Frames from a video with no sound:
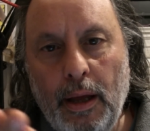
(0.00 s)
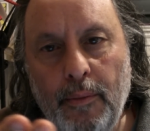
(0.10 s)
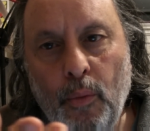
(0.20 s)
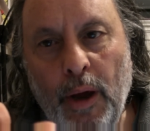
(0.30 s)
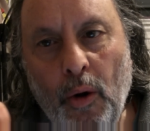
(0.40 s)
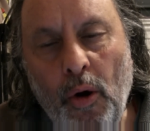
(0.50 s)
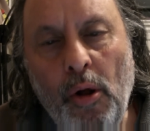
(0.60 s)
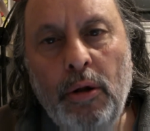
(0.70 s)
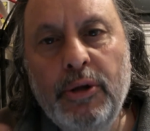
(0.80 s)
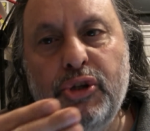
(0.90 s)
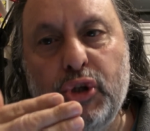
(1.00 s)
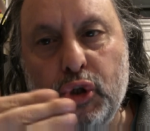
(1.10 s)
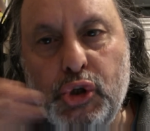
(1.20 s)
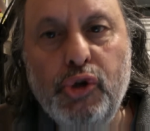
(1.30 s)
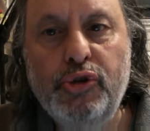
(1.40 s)
We are all
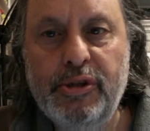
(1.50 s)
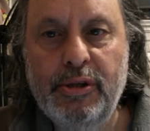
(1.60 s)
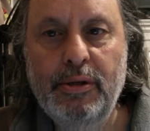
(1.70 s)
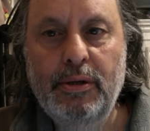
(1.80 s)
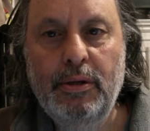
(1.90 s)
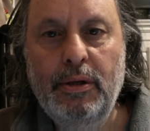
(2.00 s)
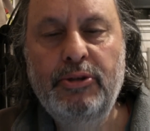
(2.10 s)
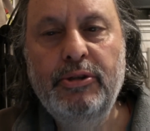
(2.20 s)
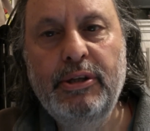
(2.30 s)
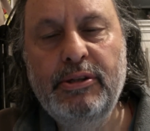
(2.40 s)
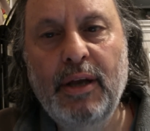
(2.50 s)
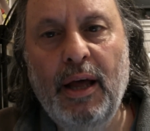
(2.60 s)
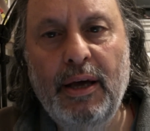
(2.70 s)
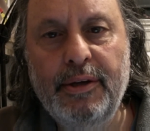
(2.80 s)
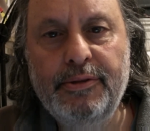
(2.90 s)
seduced into these
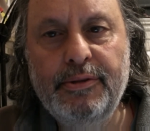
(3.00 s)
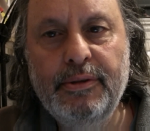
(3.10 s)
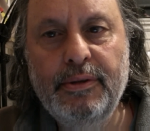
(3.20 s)
lies.